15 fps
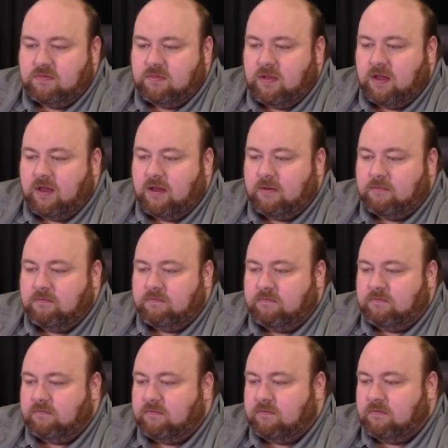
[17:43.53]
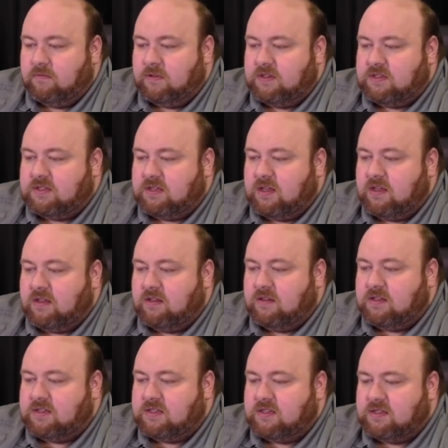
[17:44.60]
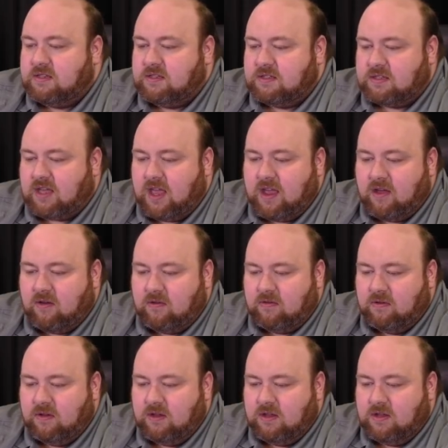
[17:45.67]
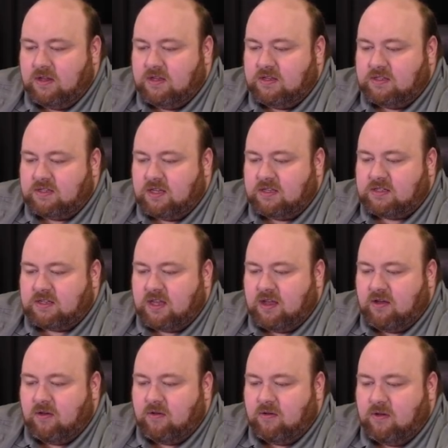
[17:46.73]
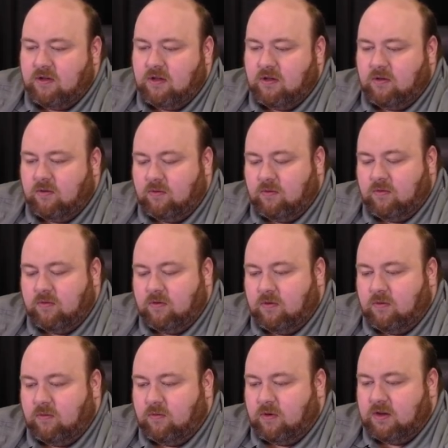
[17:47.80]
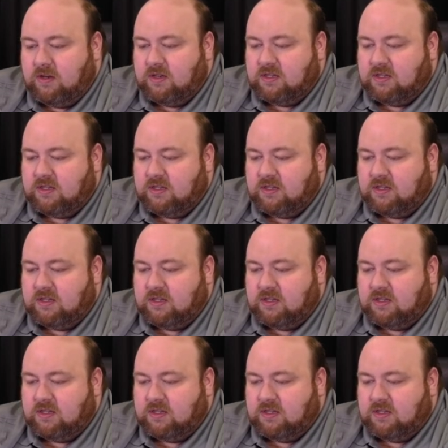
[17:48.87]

let's say this is a scale. Set scale 1 to